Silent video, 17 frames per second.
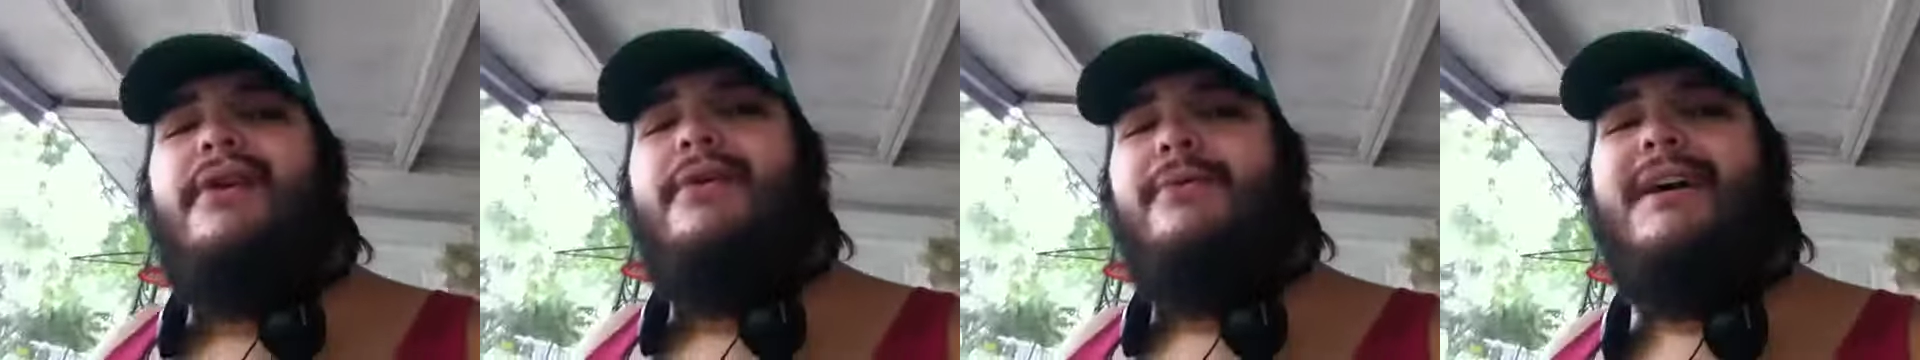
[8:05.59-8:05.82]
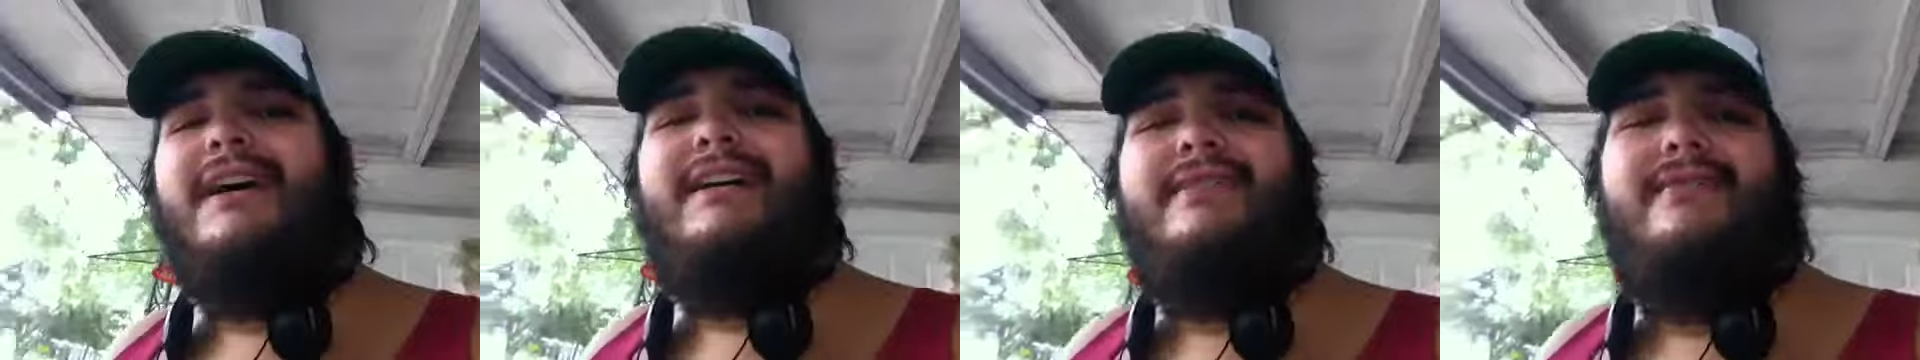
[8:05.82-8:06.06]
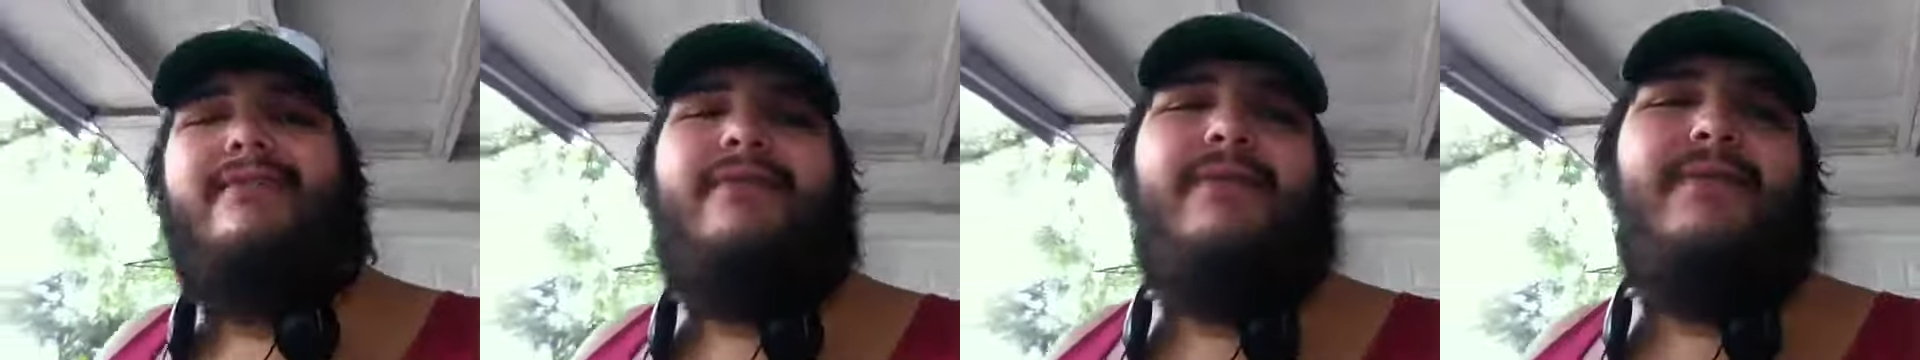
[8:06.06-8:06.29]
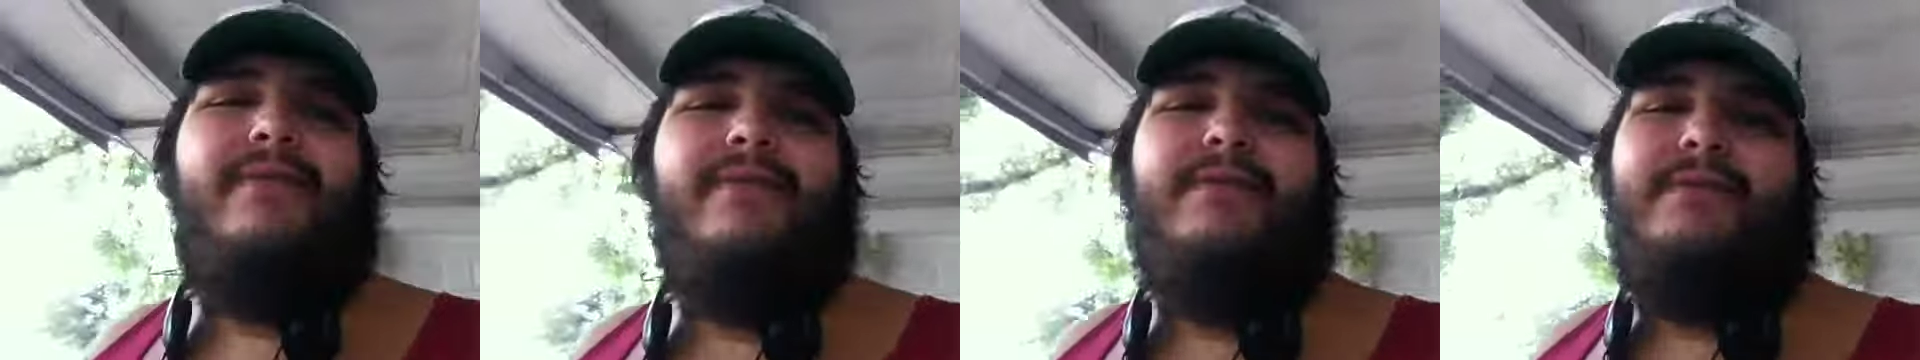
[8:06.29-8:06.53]
Well,
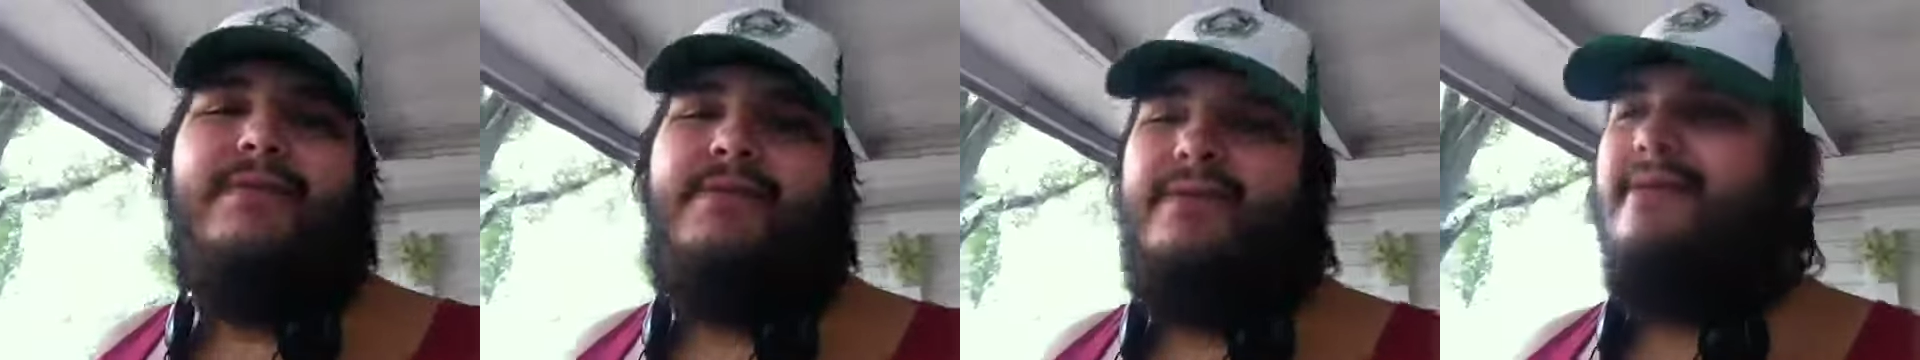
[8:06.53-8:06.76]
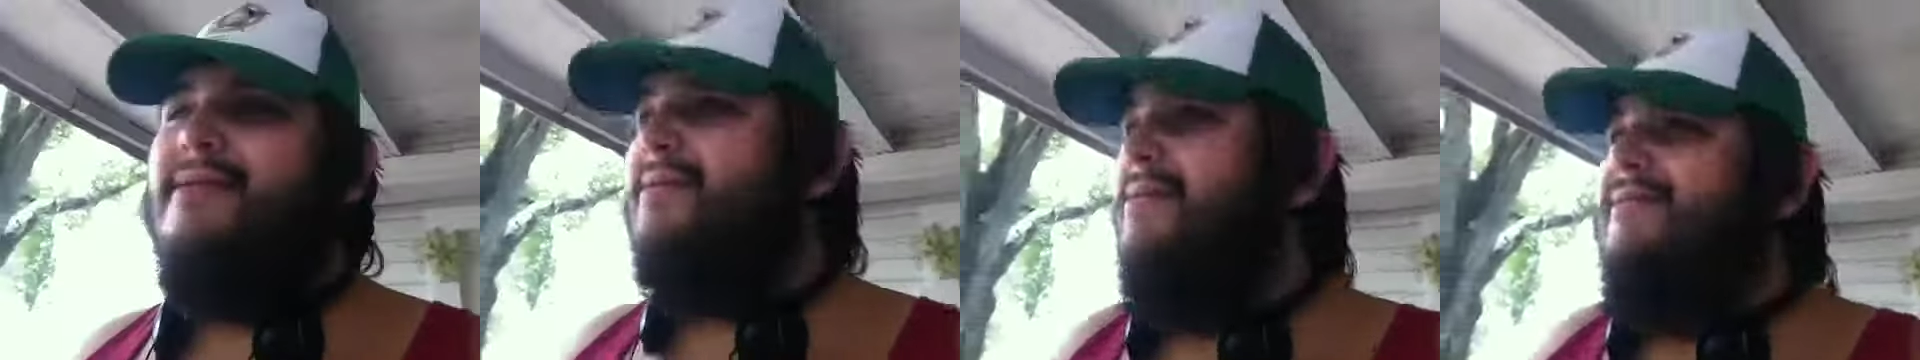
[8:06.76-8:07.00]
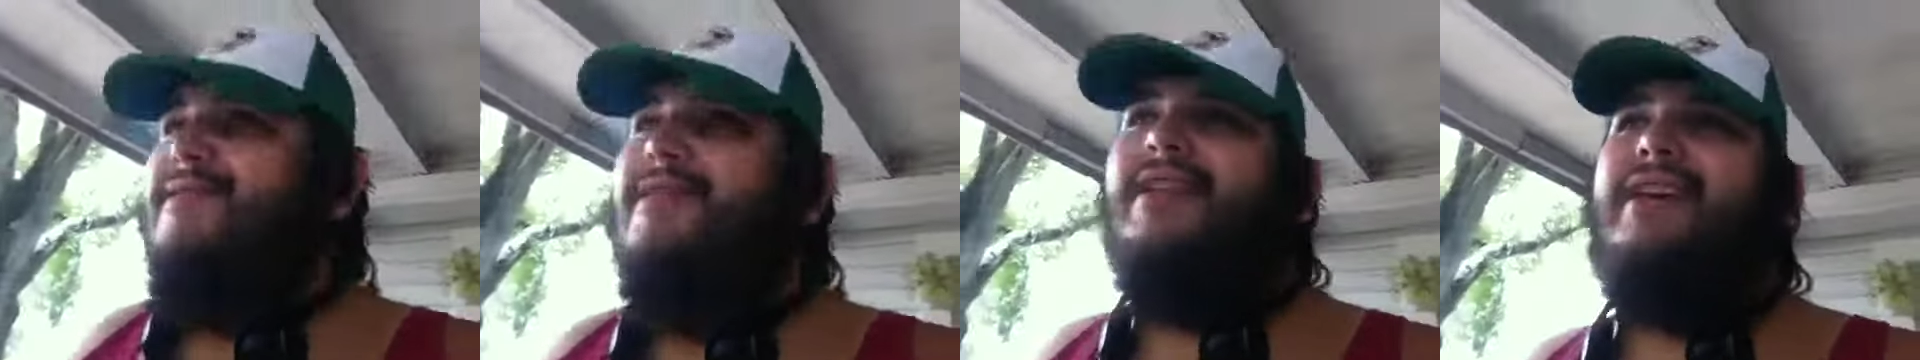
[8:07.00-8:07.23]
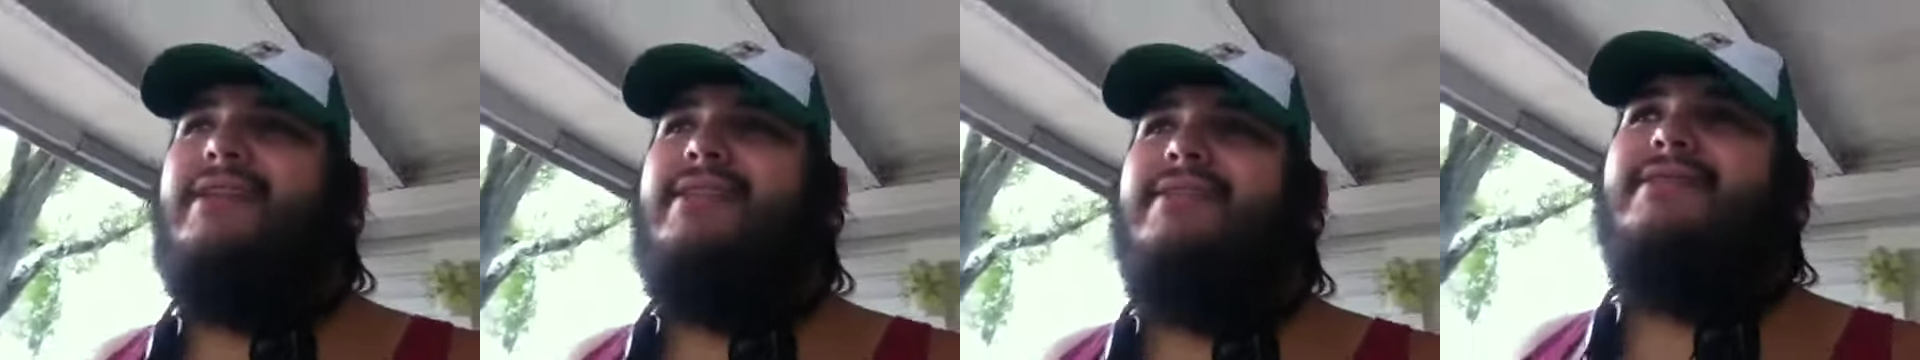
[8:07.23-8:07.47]

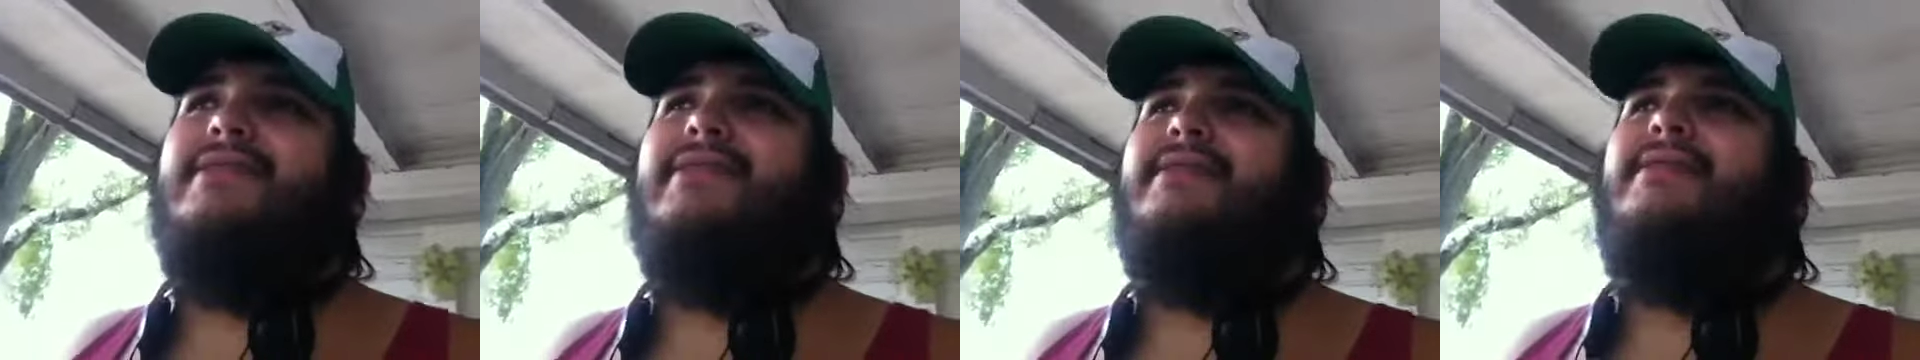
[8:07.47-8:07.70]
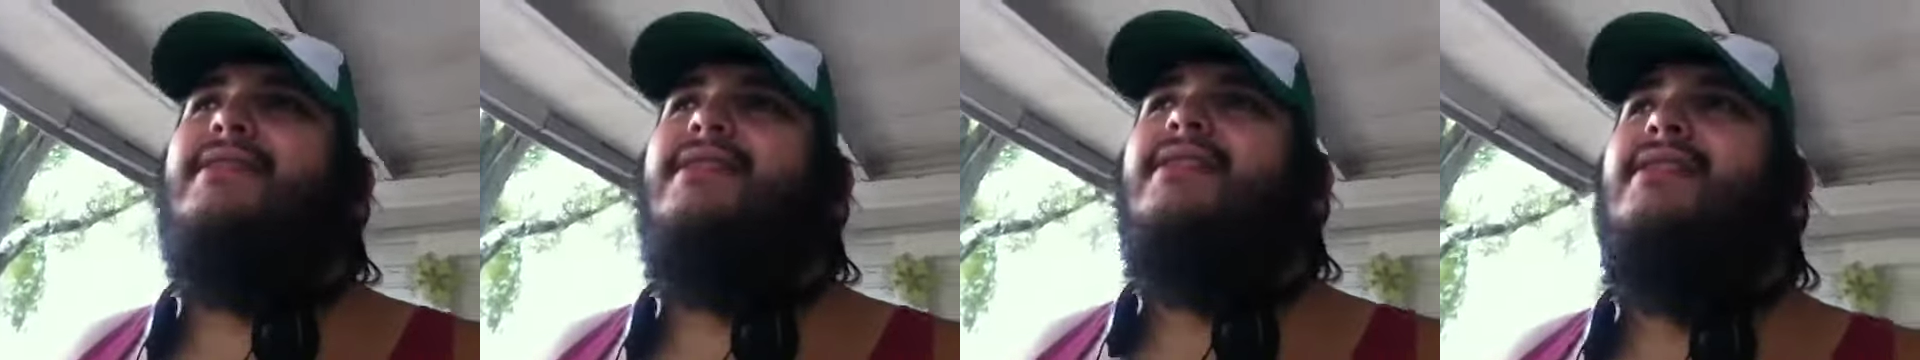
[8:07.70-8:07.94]
like I said,